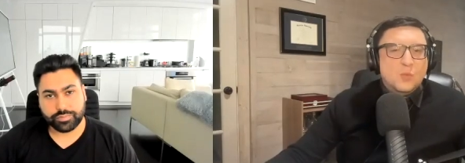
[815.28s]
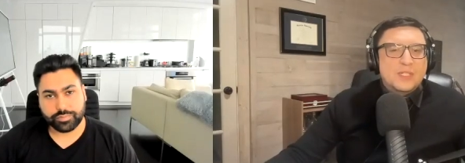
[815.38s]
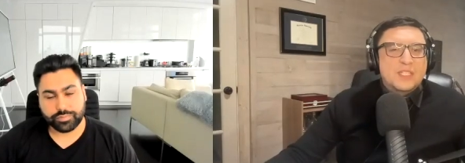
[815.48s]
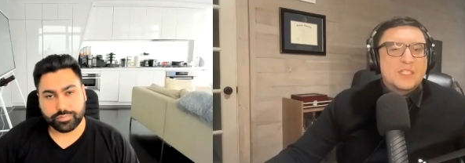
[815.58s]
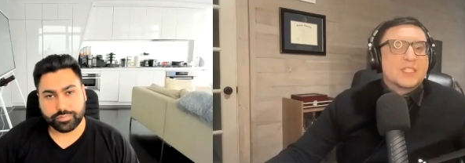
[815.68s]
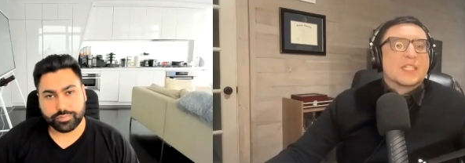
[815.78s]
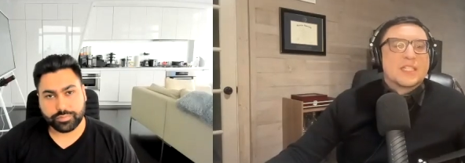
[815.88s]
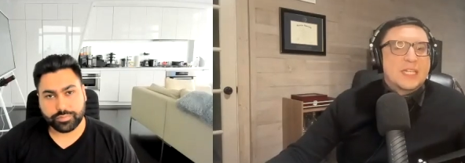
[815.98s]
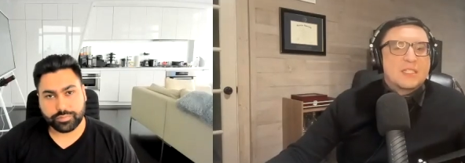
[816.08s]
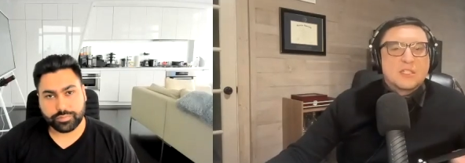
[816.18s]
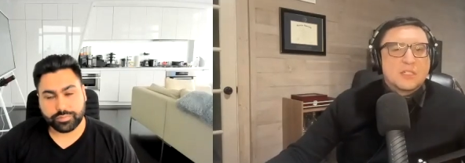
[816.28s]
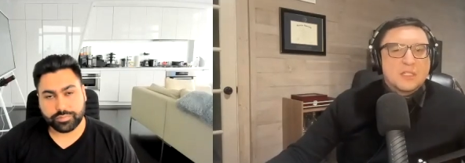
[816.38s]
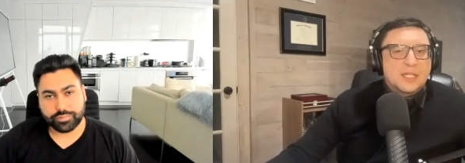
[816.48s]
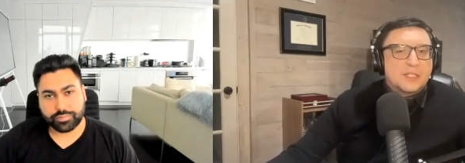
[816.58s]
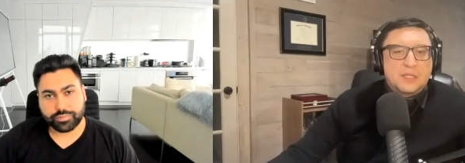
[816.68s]
Speaker 1: What does success
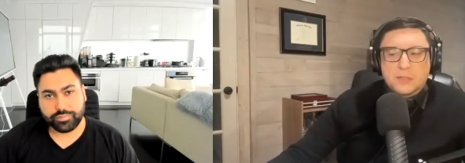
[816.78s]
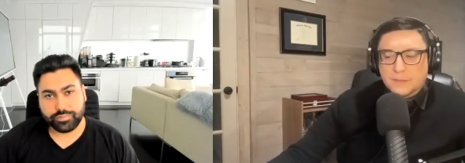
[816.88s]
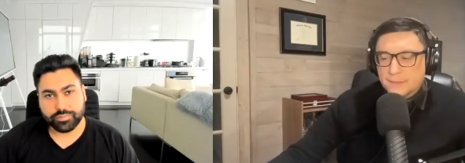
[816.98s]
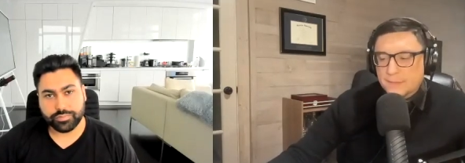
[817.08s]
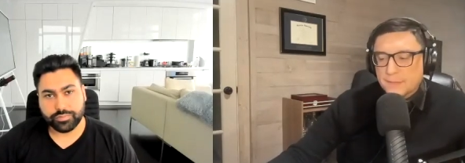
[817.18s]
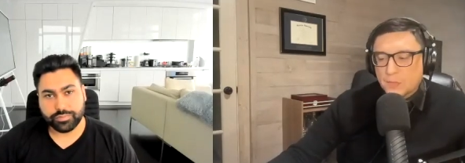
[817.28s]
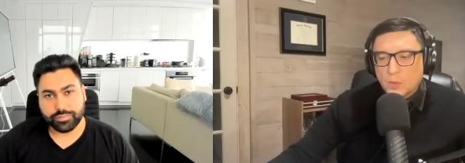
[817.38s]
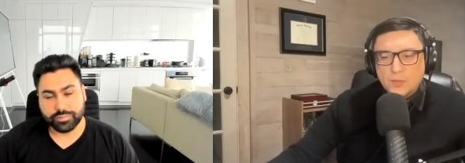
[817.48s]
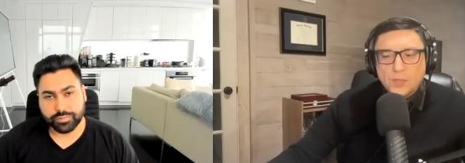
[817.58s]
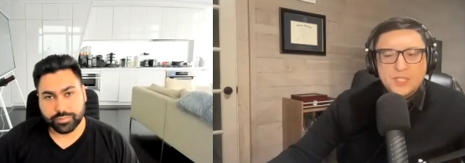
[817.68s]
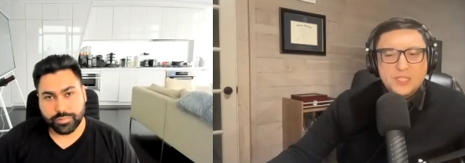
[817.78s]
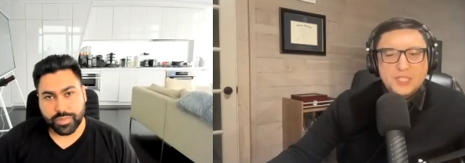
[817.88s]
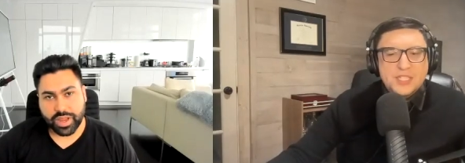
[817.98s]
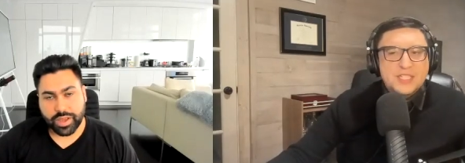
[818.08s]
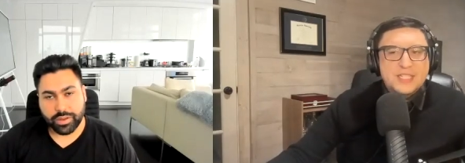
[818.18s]
look like to you? What does
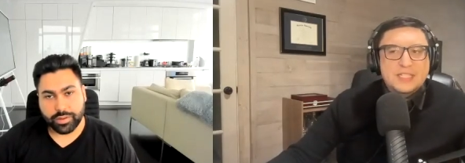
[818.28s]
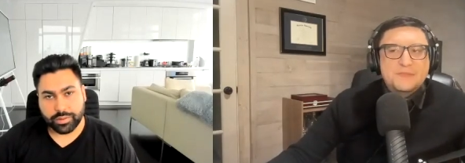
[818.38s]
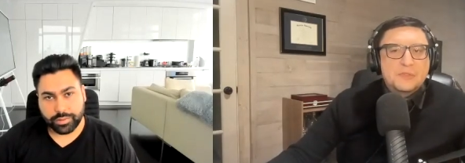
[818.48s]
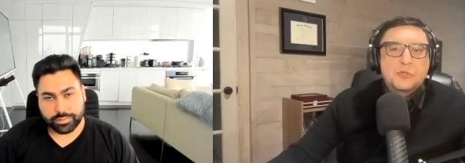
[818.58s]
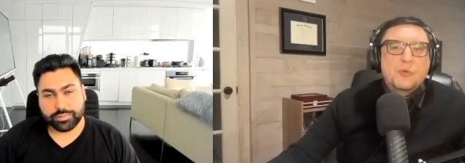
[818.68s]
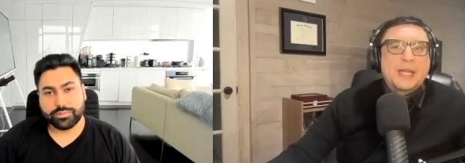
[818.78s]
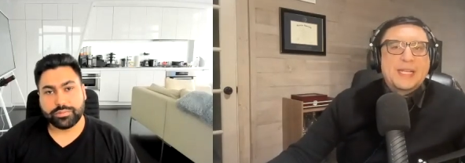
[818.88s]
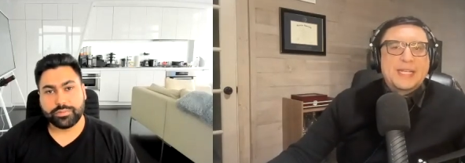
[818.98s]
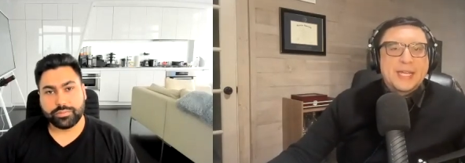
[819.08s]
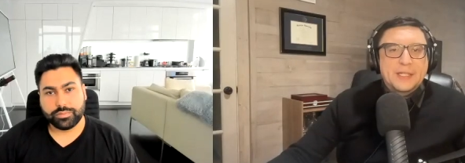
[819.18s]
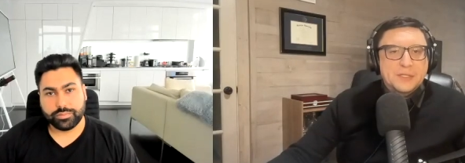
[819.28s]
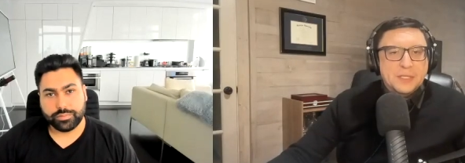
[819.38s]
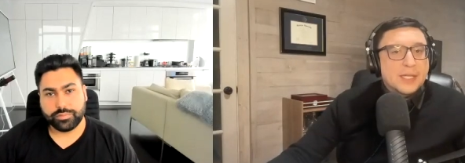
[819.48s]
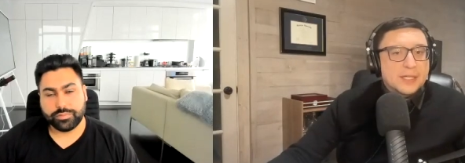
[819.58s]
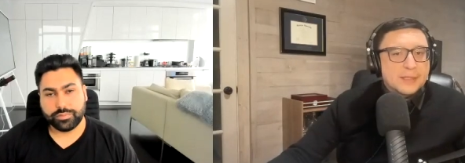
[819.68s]
a successful trading day
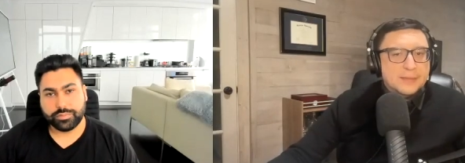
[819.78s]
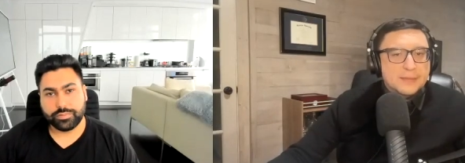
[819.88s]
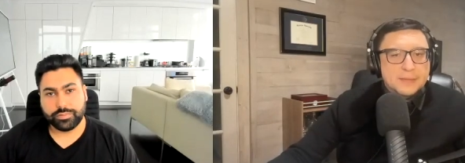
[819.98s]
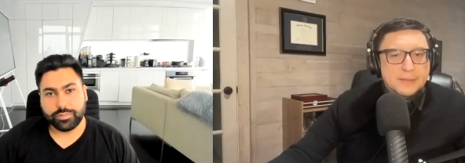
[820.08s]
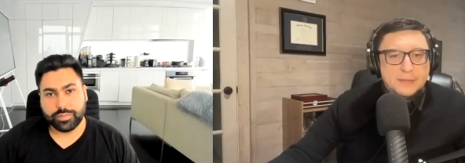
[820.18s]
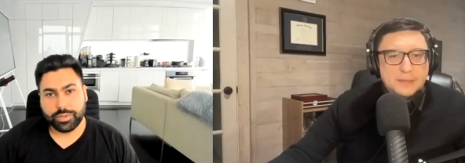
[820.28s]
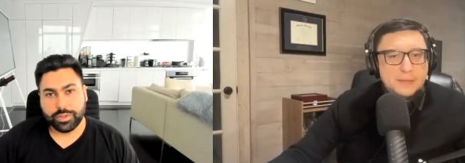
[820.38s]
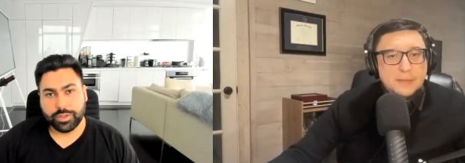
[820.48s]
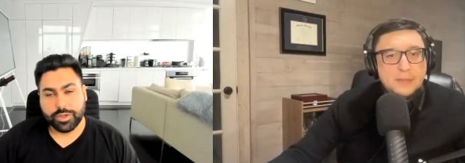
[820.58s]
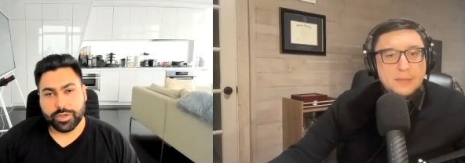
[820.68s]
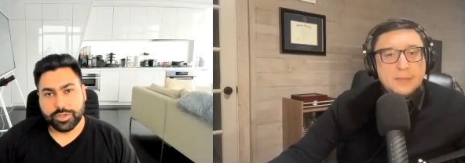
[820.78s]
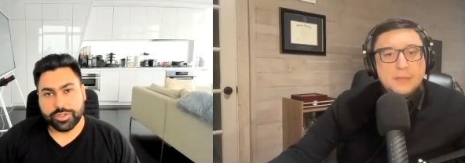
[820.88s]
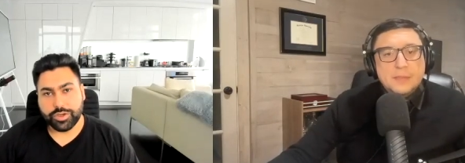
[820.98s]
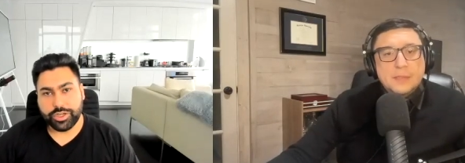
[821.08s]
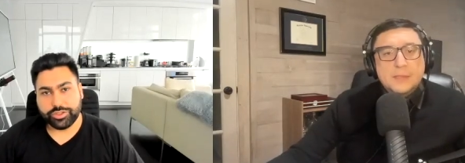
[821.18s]
look like?
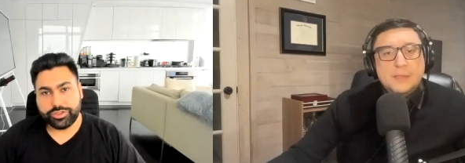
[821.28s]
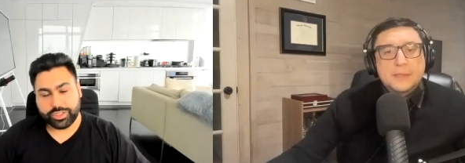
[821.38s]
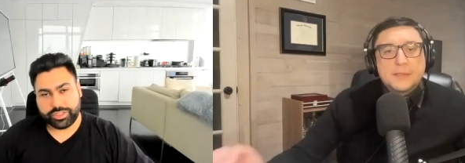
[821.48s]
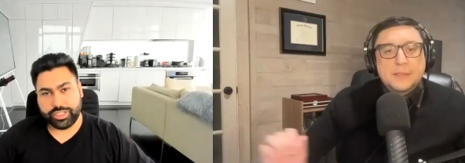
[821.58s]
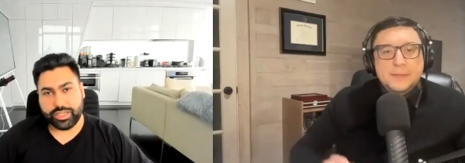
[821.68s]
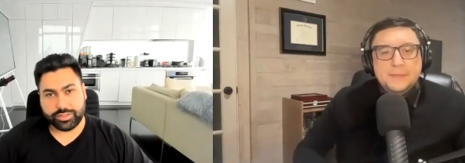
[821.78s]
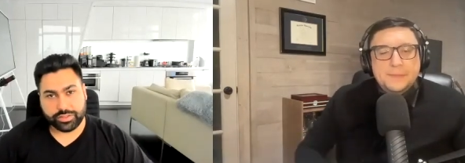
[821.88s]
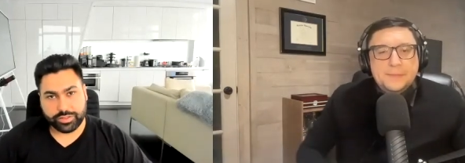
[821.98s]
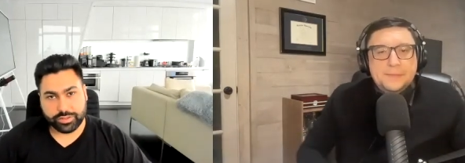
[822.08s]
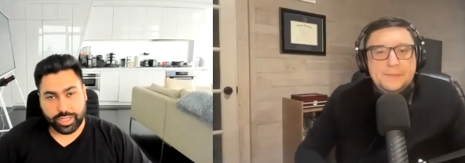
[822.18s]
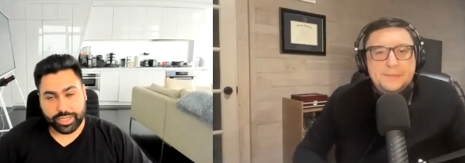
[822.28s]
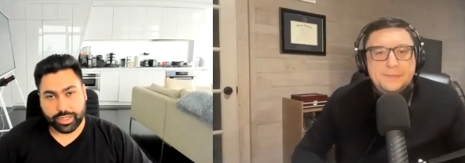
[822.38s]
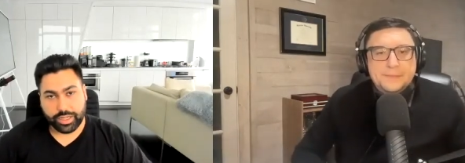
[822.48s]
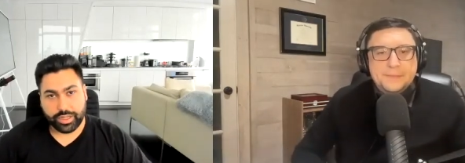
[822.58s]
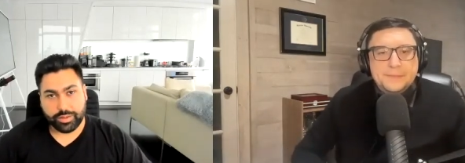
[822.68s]
Speaker 2: So, success, like
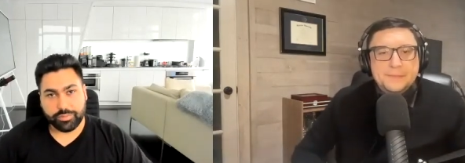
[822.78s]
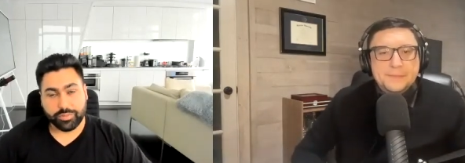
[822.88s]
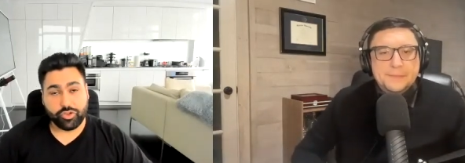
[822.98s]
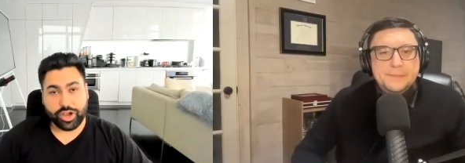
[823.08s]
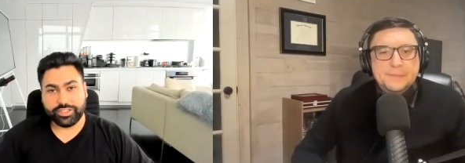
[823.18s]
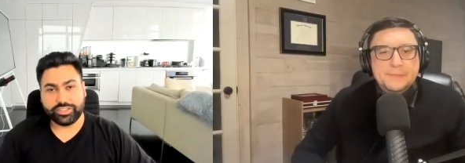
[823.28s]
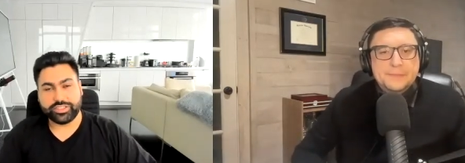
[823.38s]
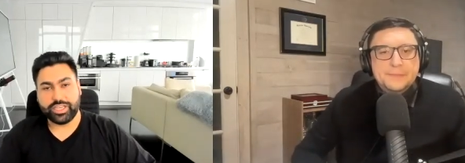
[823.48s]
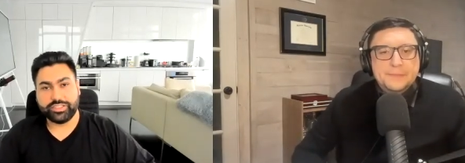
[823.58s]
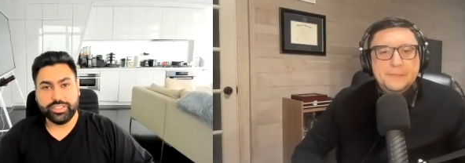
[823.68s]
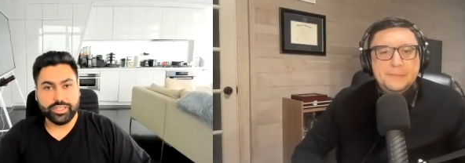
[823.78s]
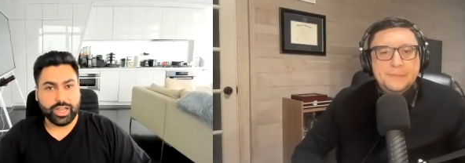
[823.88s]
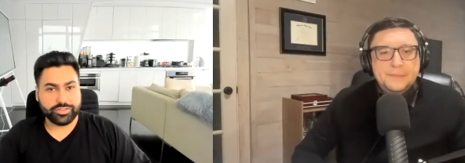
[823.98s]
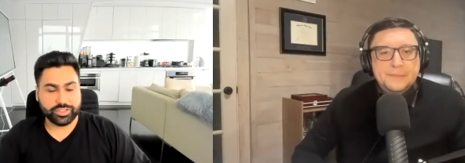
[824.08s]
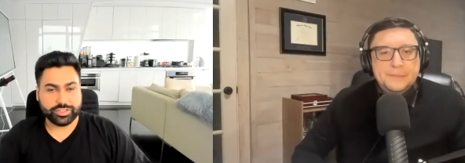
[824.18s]
trading success and
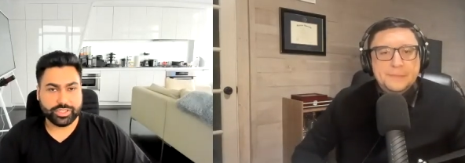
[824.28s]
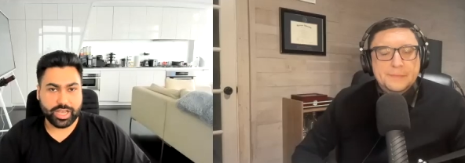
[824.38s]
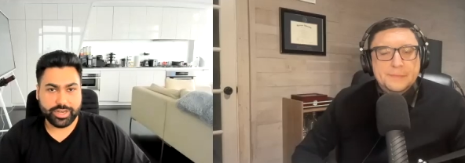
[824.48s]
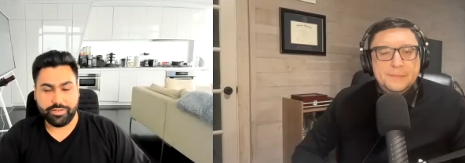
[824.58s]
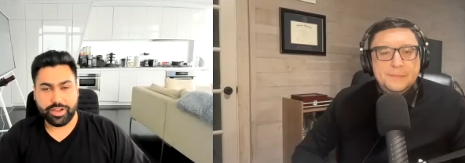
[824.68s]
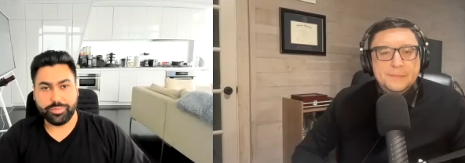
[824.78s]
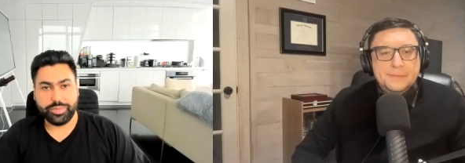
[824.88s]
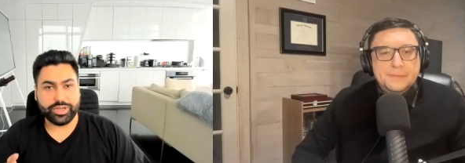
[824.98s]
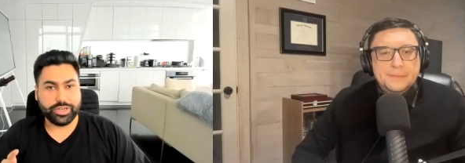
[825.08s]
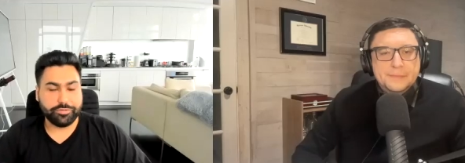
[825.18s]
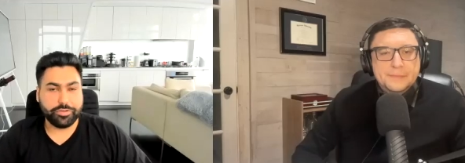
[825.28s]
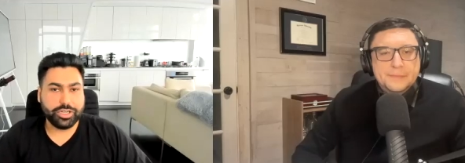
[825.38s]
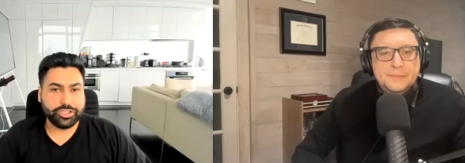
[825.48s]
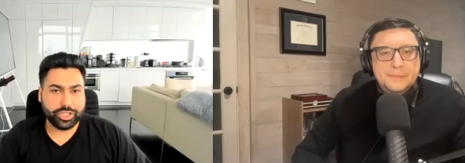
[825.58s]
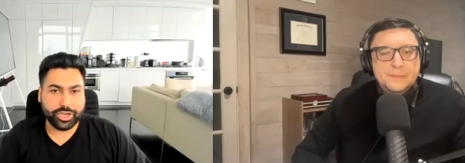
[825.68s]
life success, I define a bit
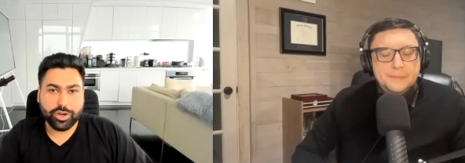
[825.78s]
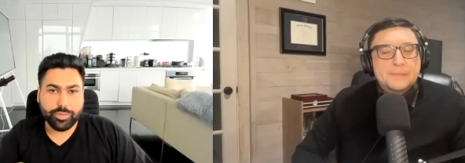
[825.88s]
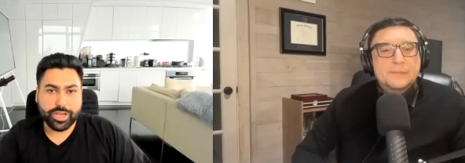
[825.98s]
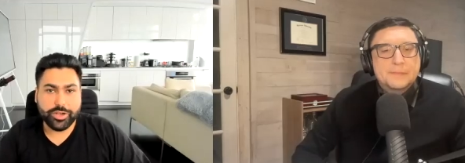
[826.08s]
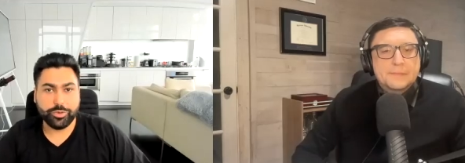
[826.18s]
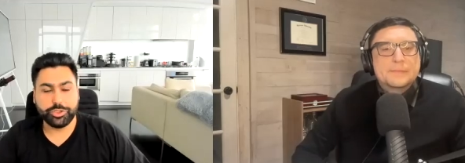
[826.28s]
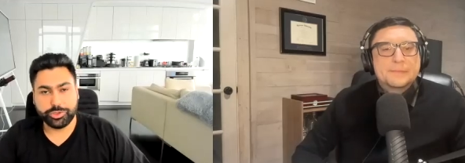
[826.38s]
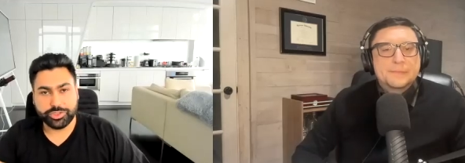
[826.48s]
differently. So there could be individual